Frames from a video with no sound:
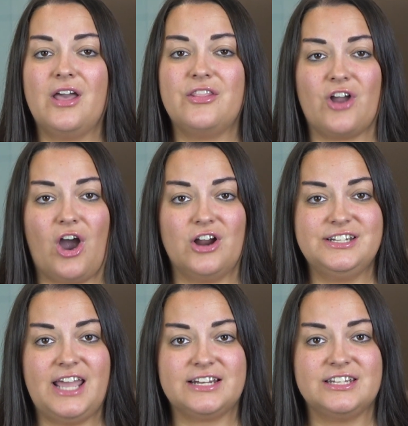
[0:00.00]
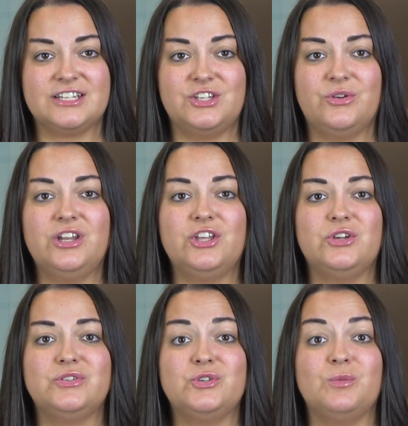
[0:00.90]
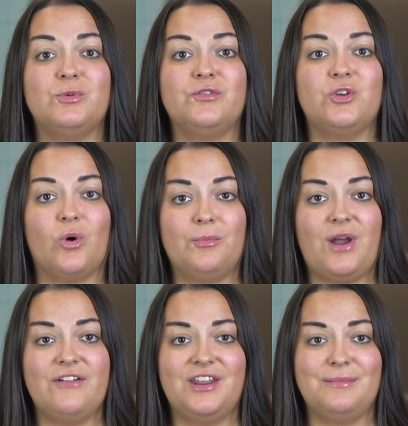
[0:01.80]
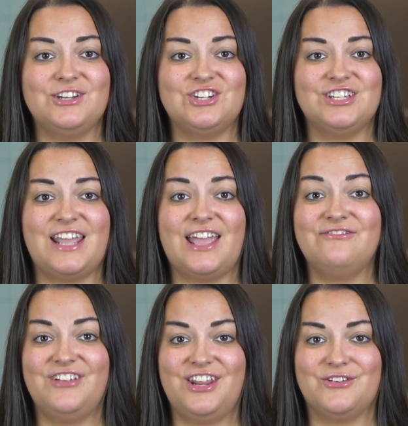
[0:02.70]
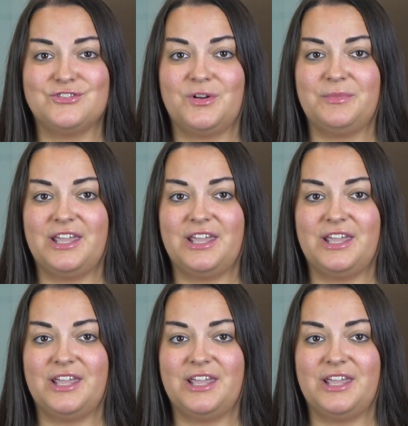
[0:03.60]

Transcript: There are tactics you can use to remove your private images and videos from the